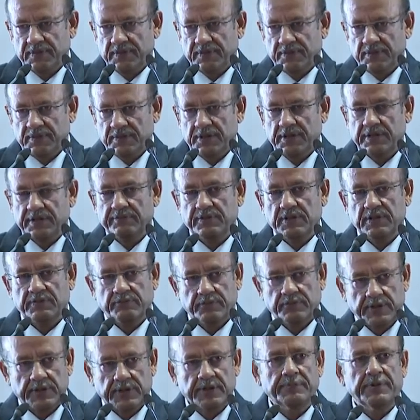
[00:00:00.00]
And even the
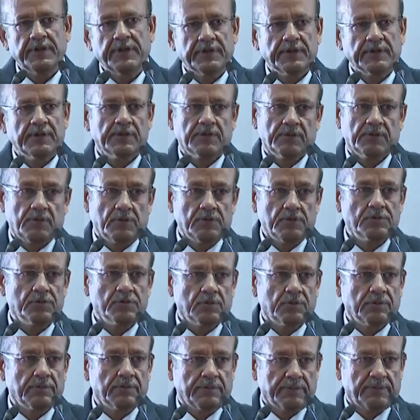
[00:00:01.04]
World Bank has
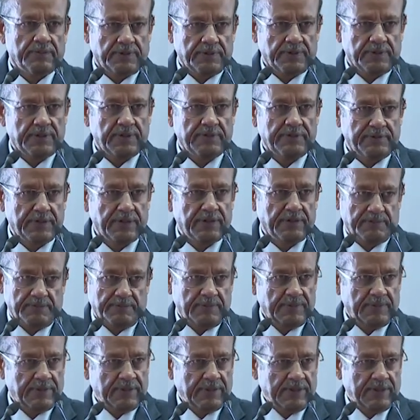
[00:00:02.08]
also given